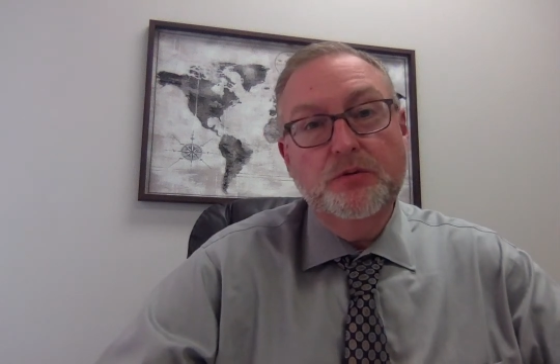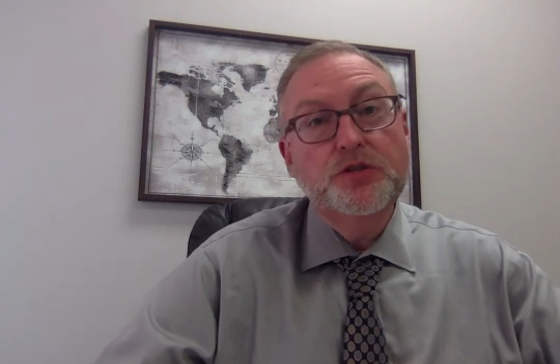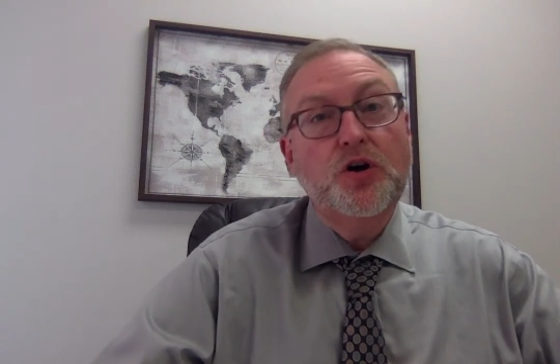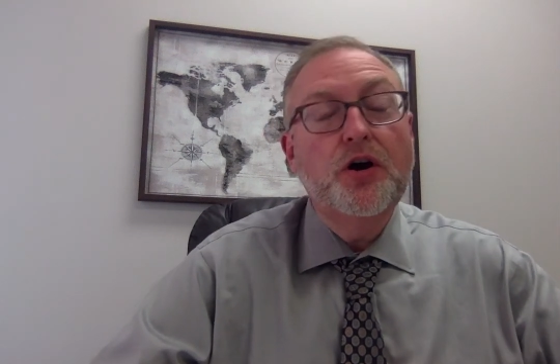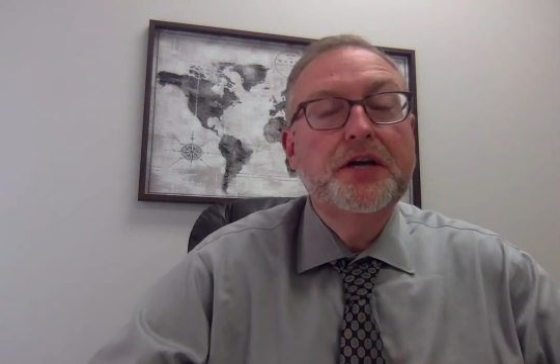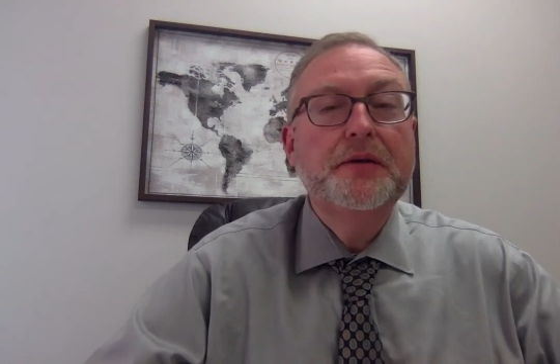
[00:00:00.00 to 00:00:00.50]
We're
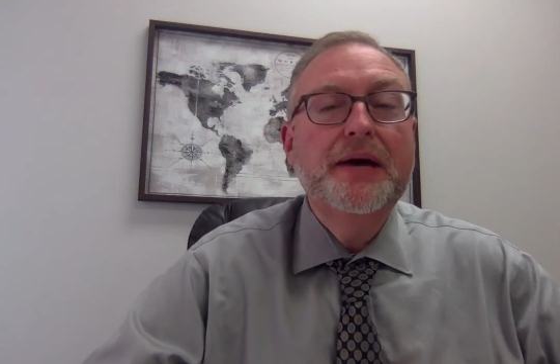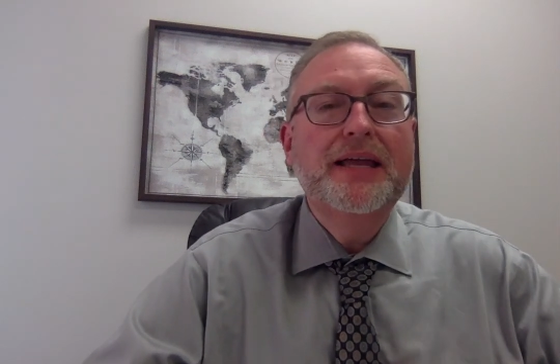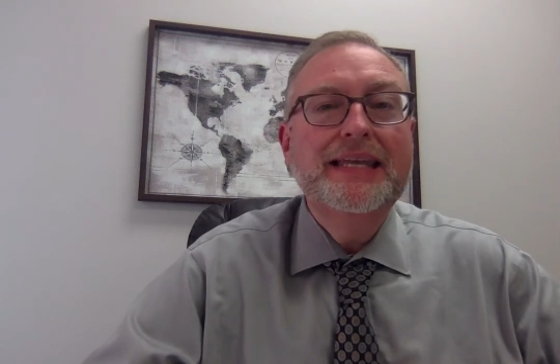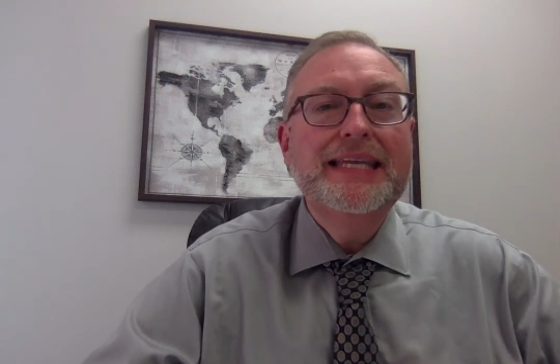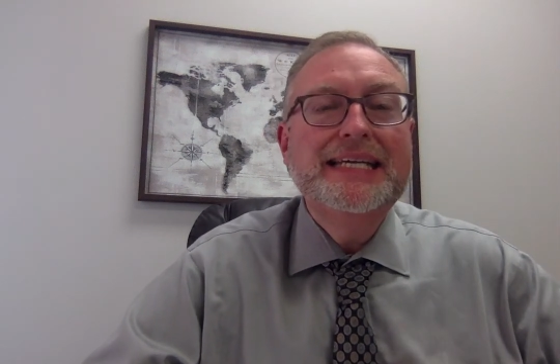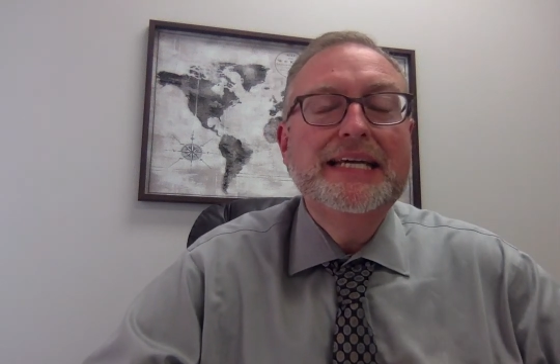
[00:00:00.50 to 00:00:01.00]
talking
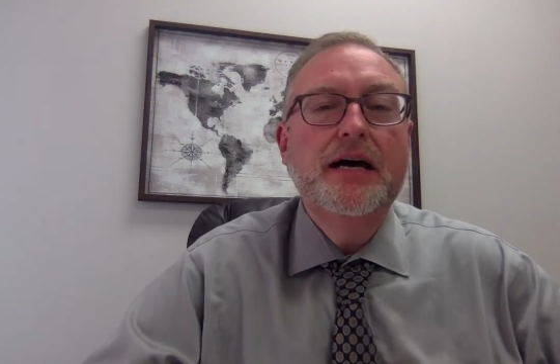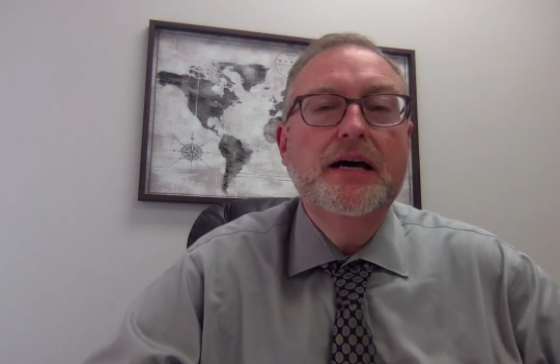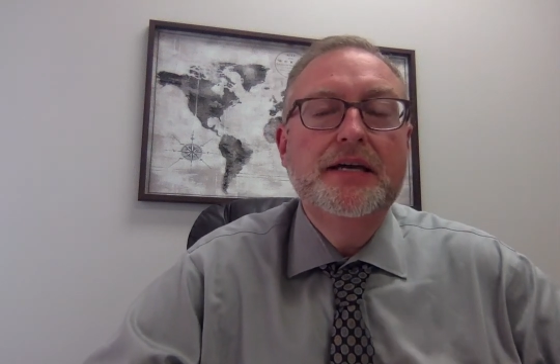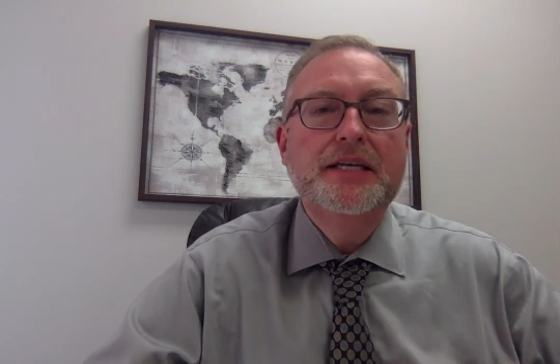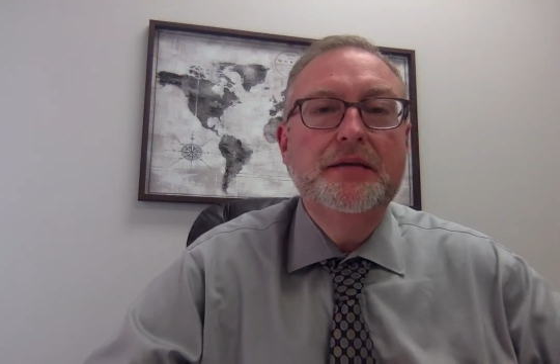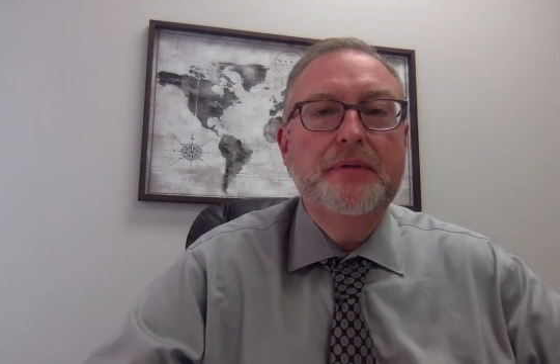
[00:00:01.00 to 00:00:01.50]
about Leah
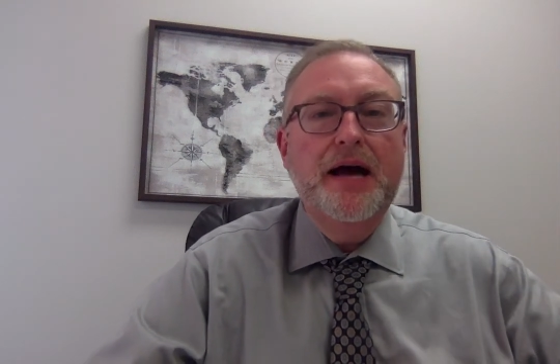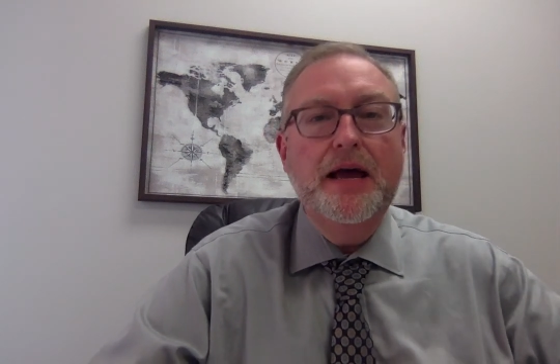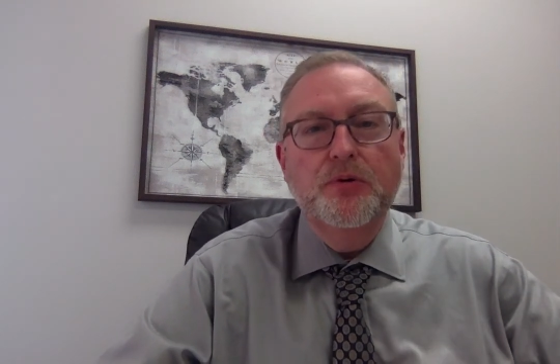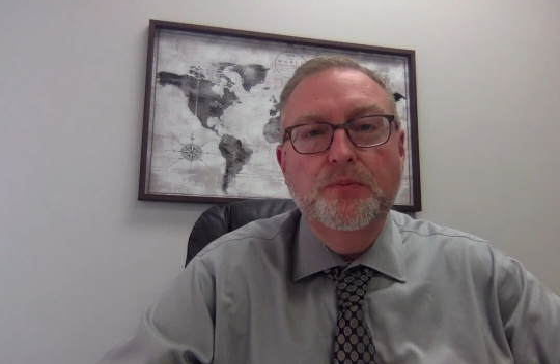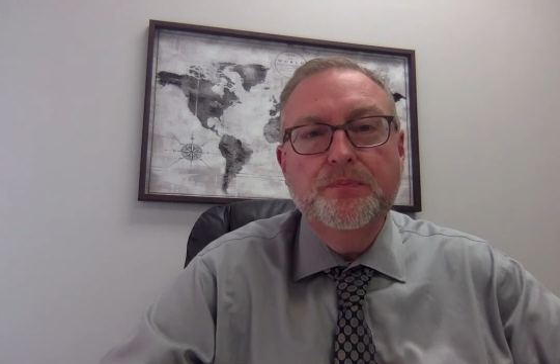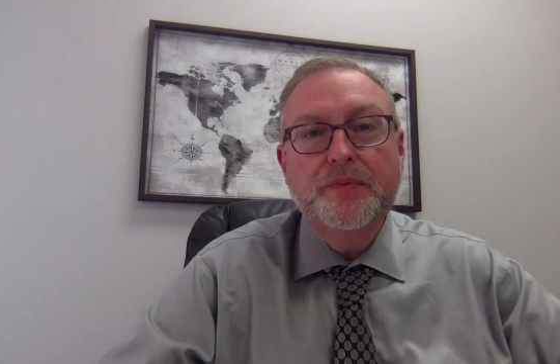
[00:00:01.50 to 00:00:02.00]
in the
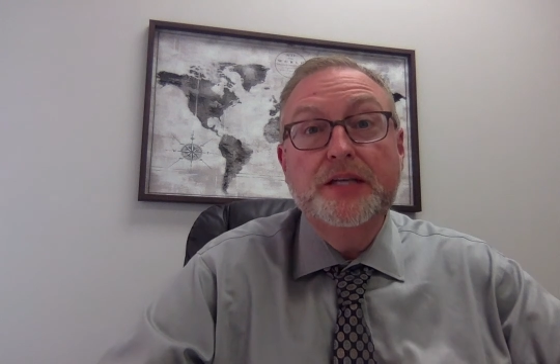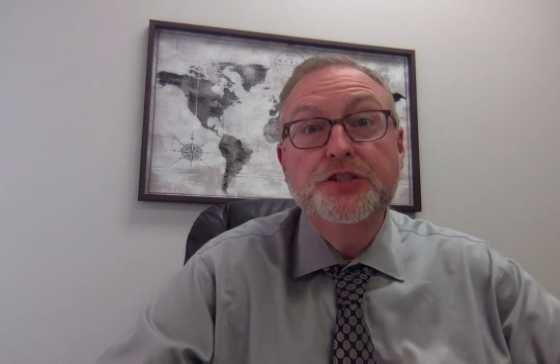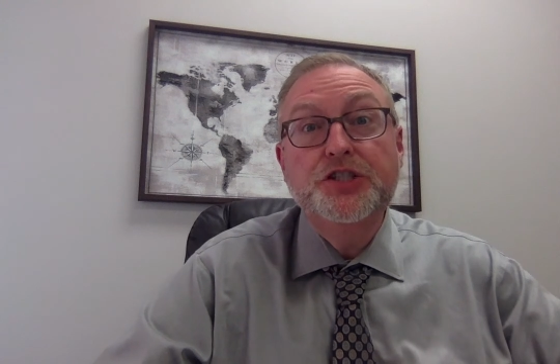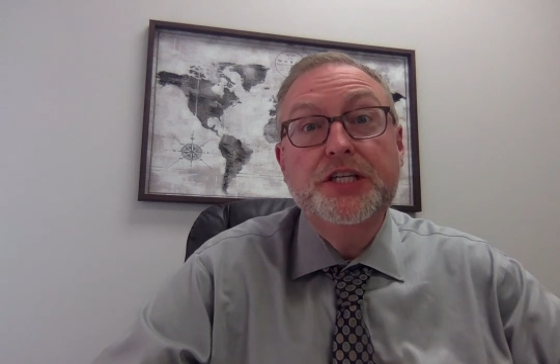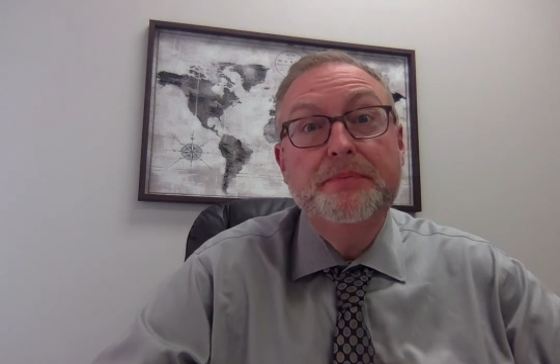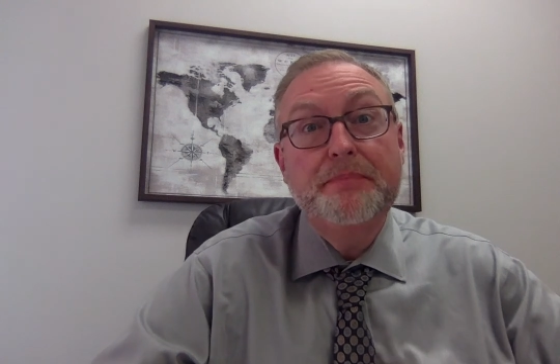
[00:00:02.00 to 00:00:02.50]
Bible, and
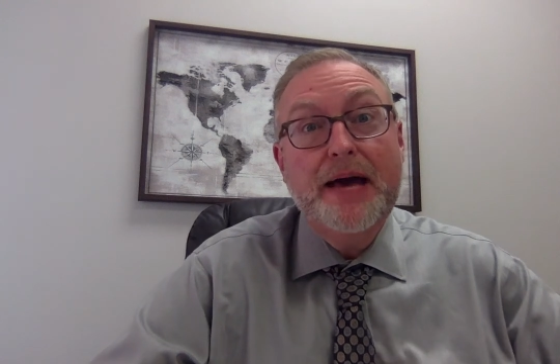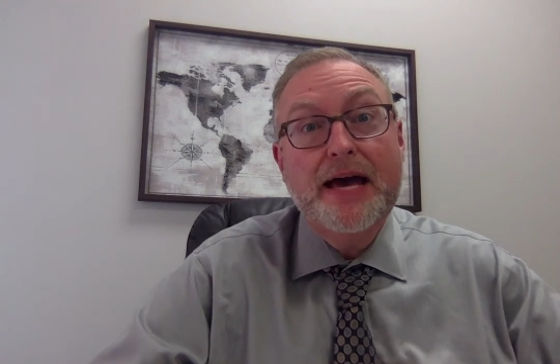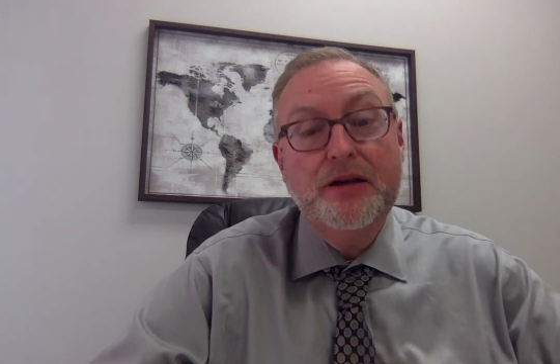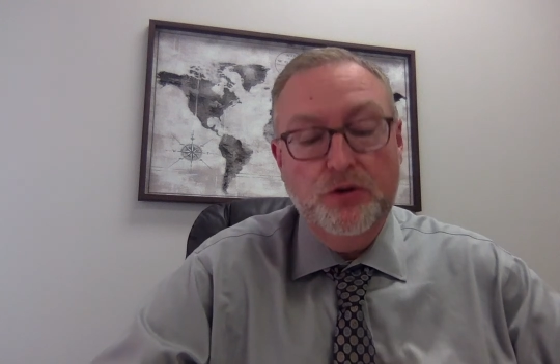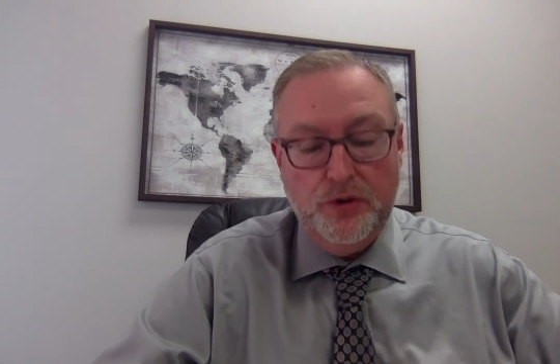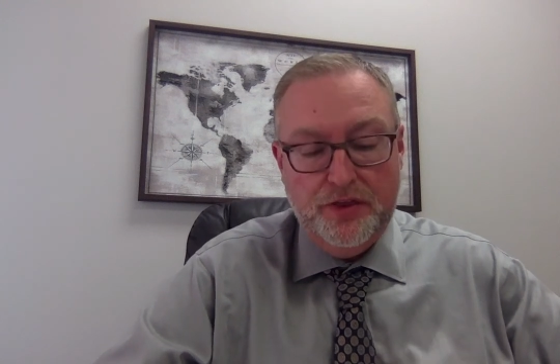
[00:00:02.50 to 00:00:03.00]
she
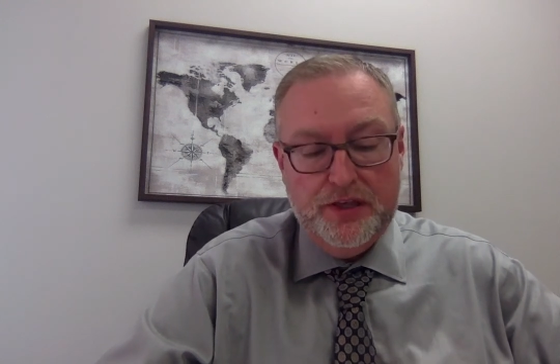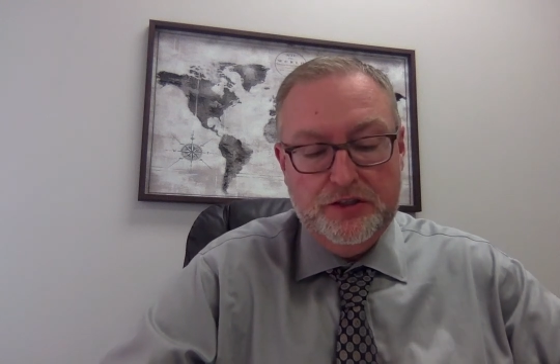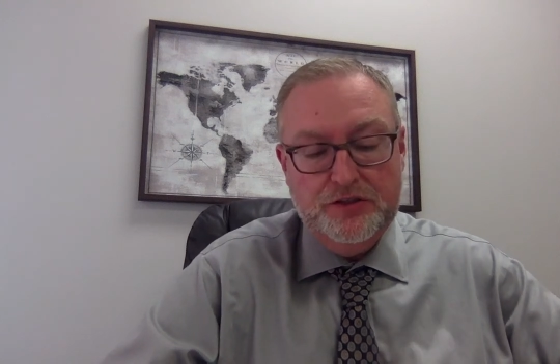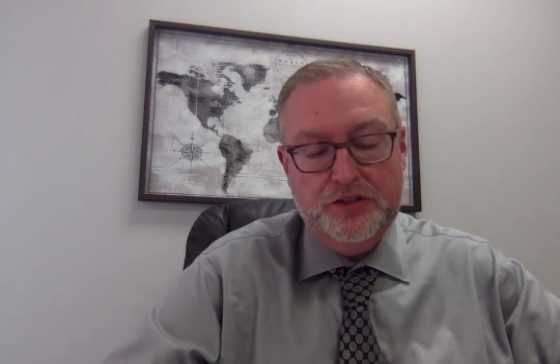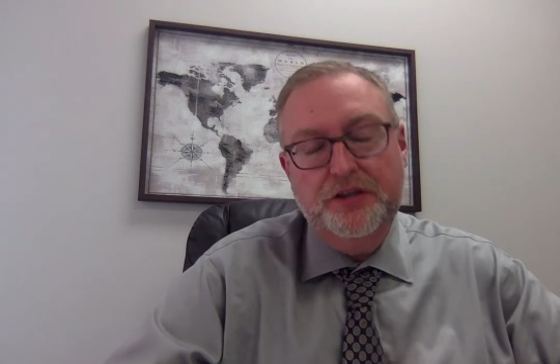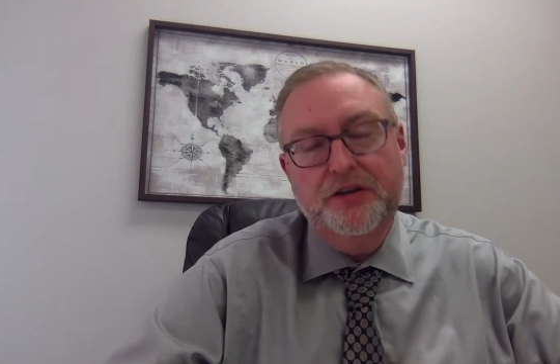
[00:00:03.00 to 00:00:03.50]
battled with
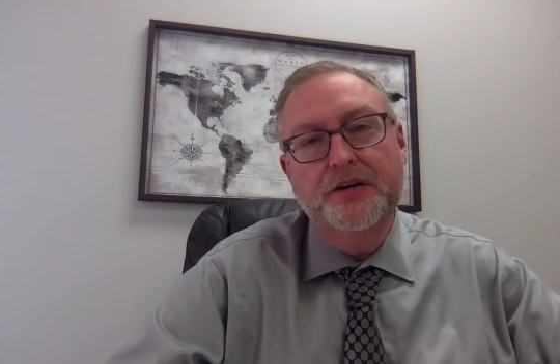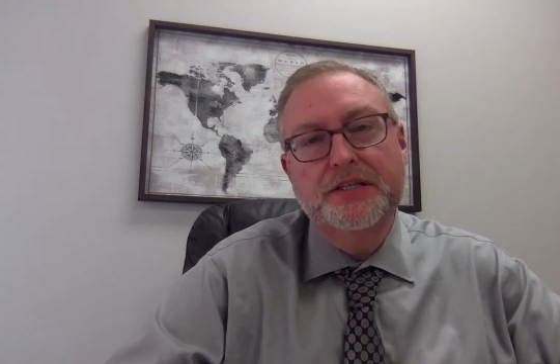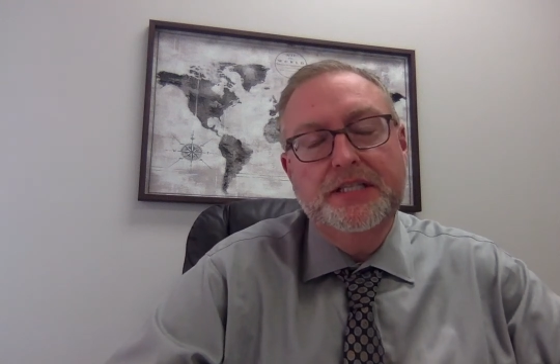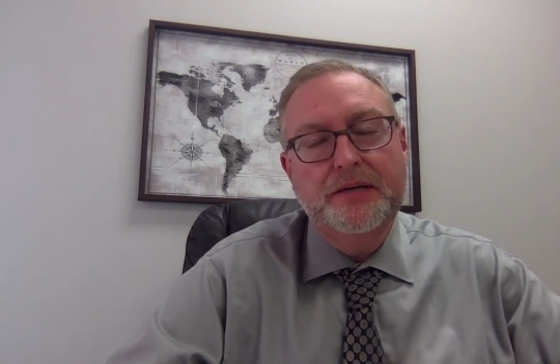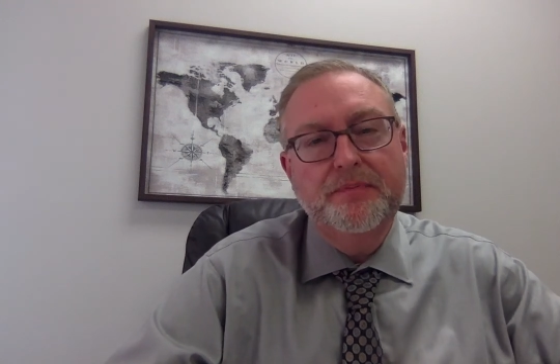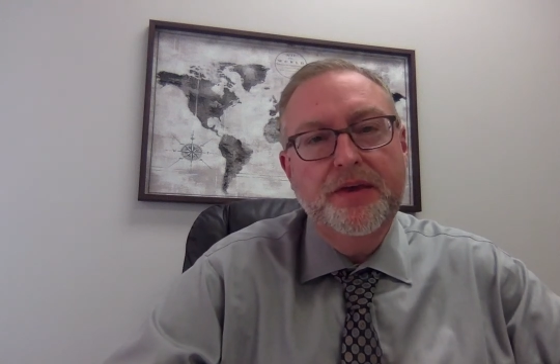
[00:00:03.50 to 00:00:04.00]

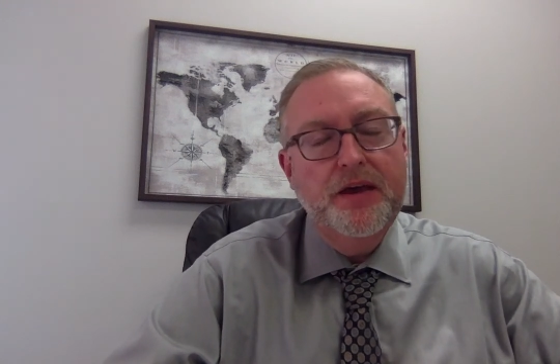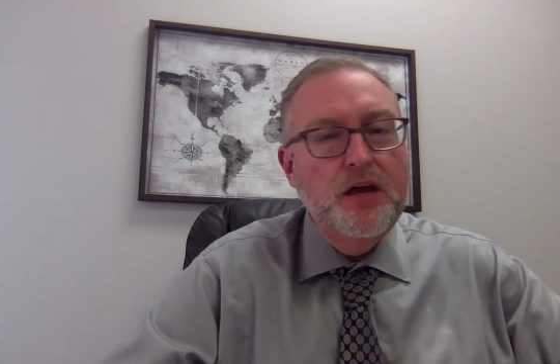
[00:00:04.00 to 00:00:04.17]
insecurity.